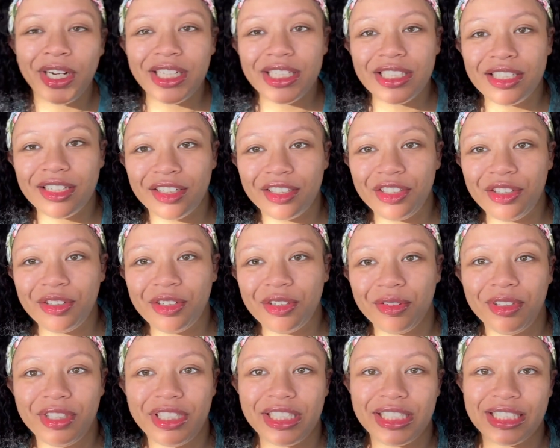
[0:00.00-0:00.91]
is there you could
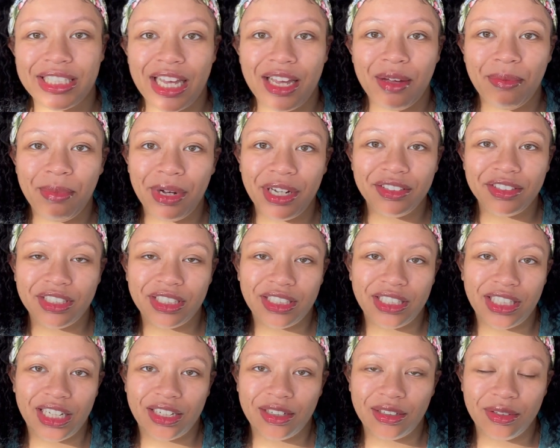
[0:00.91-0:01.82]
really say about
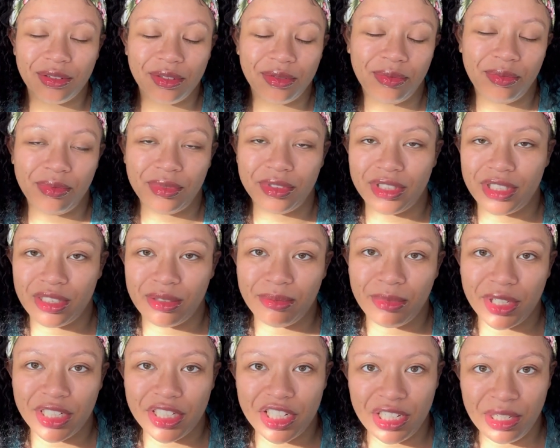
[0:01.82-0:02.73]
just like a
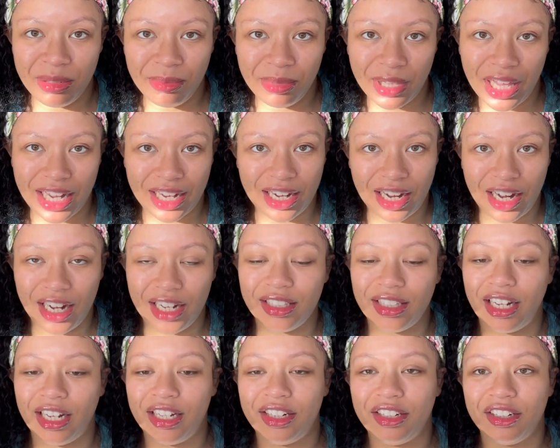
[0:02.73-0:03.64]
smudgy black
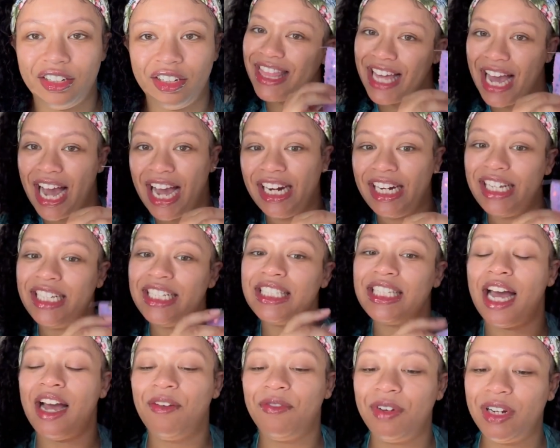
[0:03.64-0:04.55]
eyeliner? That
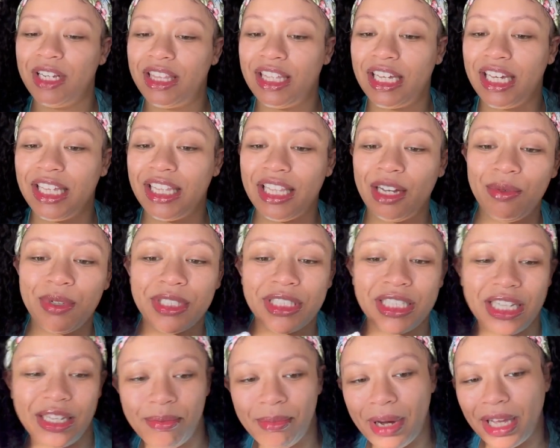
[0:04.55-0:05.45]
is everything that was
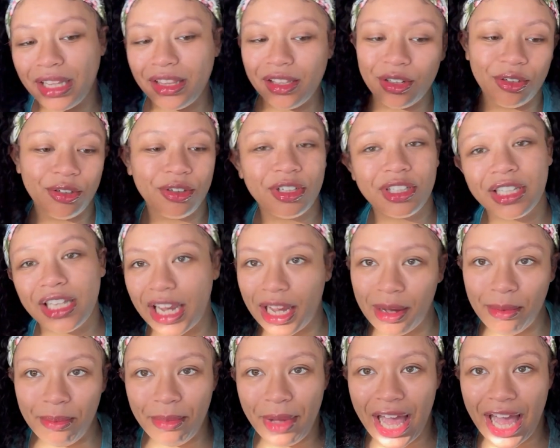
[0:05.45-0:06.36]
in my little
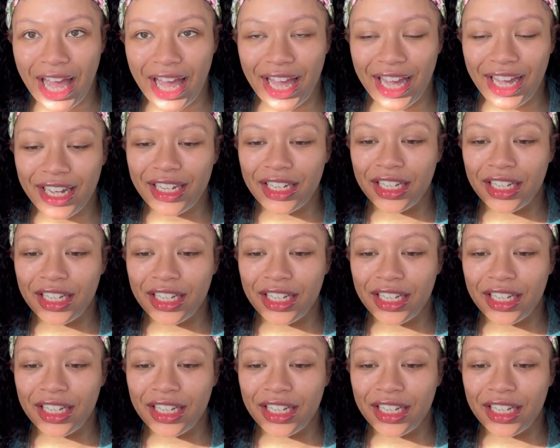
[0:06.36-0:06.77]
Glam bag.